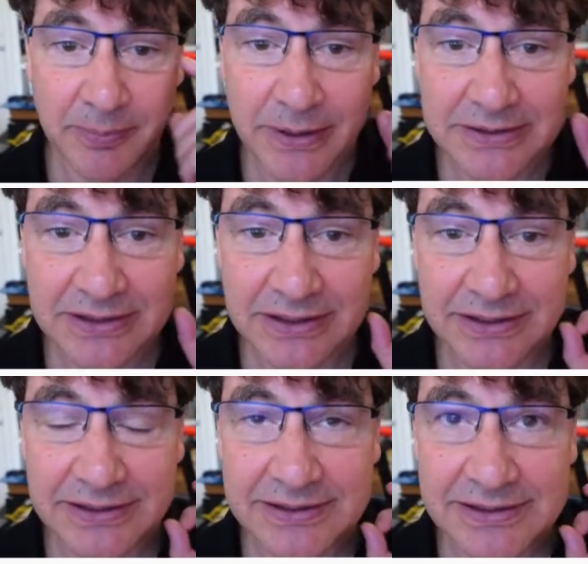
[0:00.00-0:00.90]

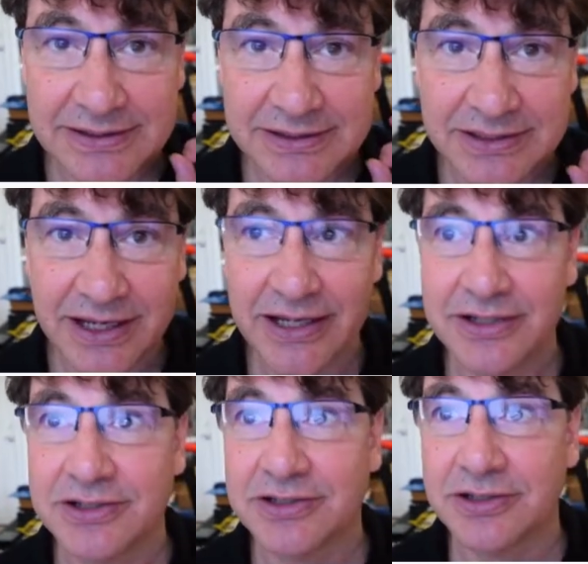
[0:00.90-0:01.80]
basically
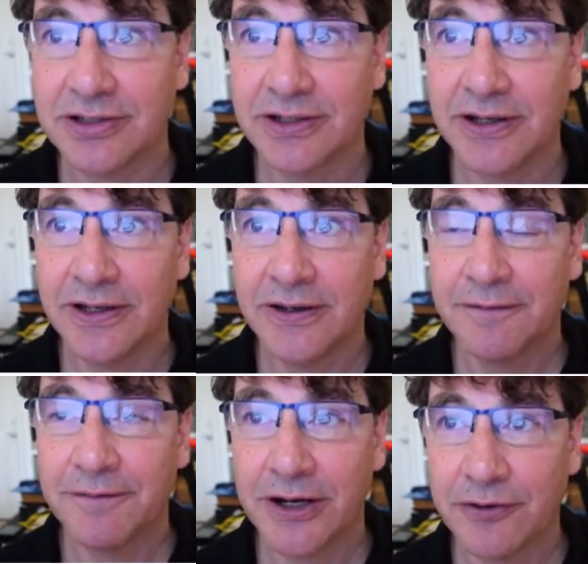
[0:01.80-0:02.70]
change
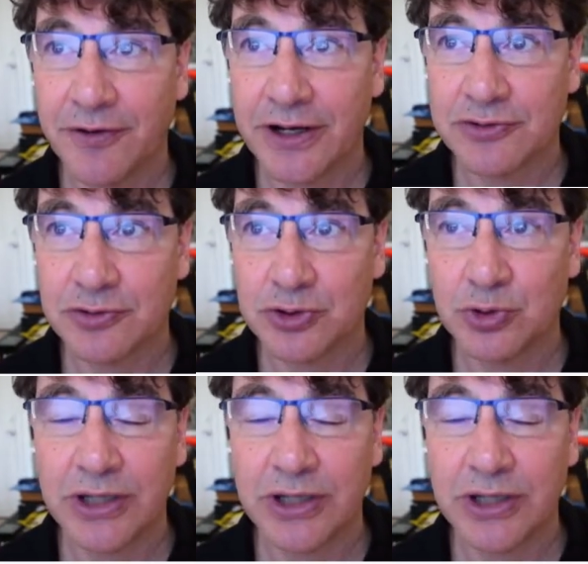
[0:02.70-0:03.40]
Firefox so that